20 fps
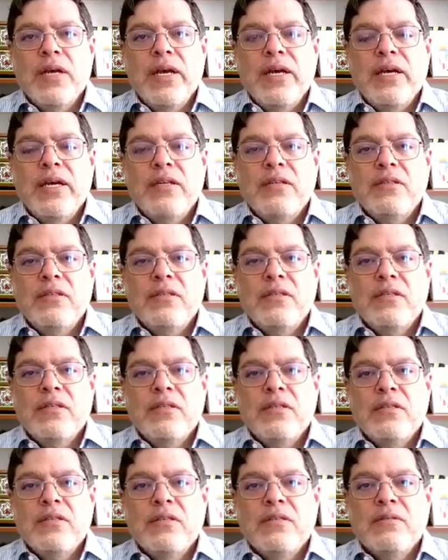And
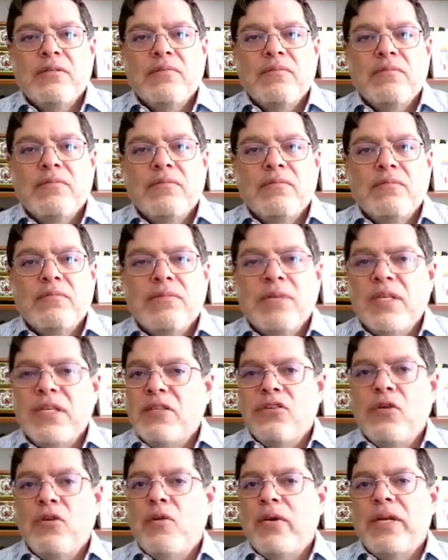
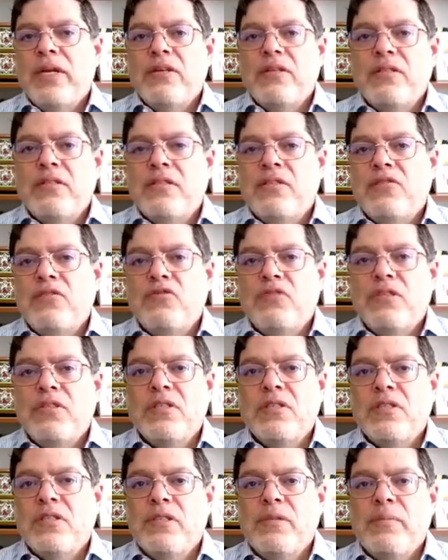because no one else is
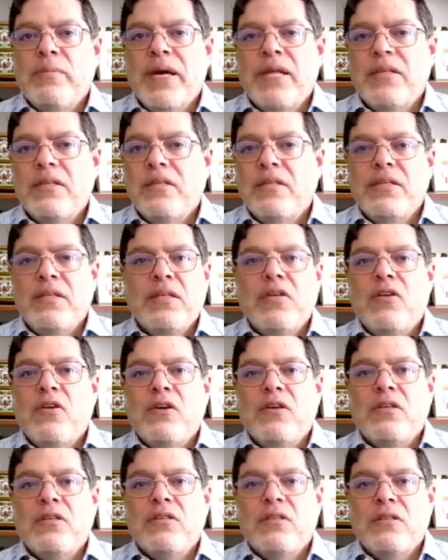interested in the Palestinian
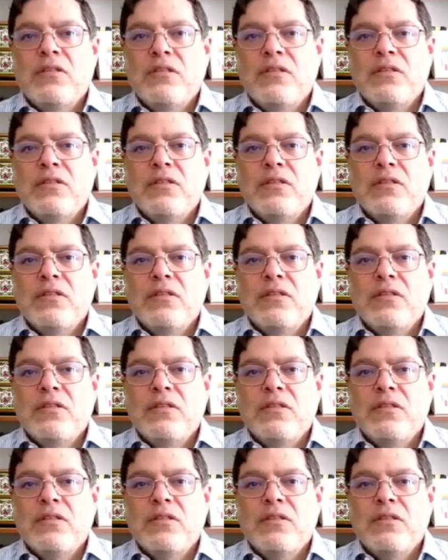cause.